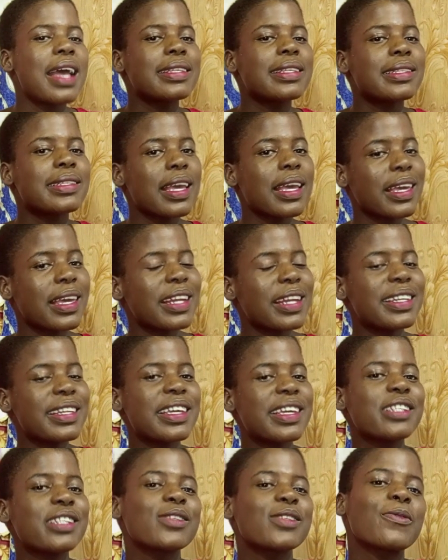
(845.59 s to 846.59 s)

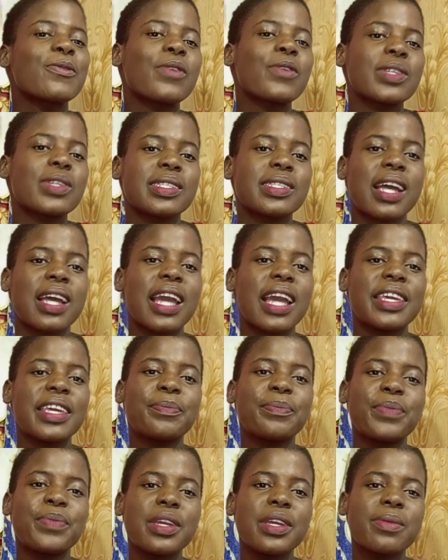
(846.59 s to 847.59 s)
Secondly, to Foster
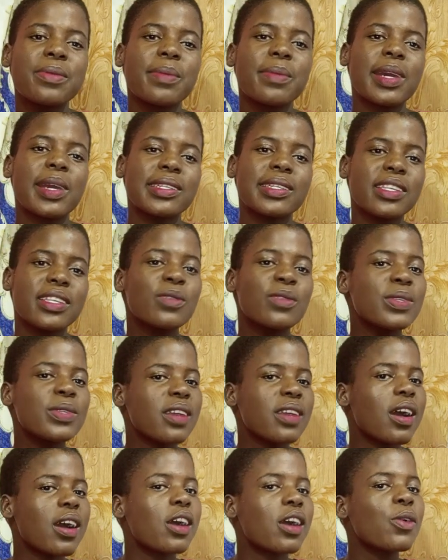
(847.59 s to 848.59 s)
IMB, my
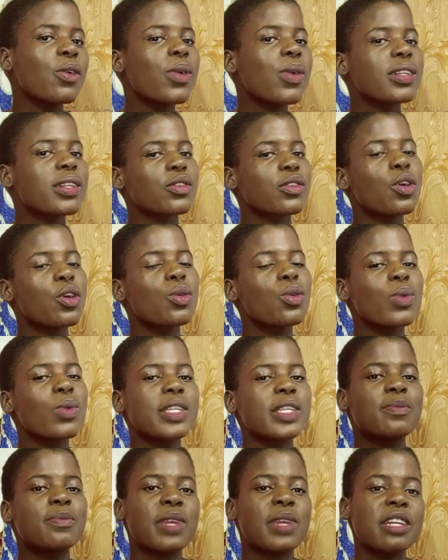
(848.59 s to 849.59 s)
tutor, who has
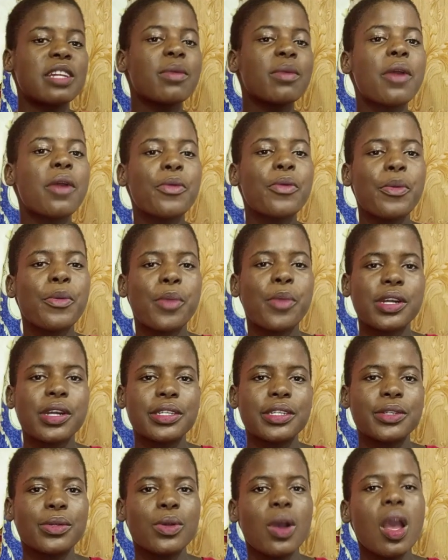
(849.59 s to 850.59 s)
always been my role
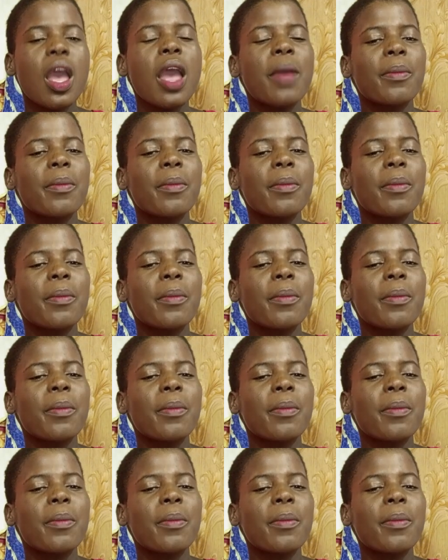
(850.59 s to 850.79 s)
model,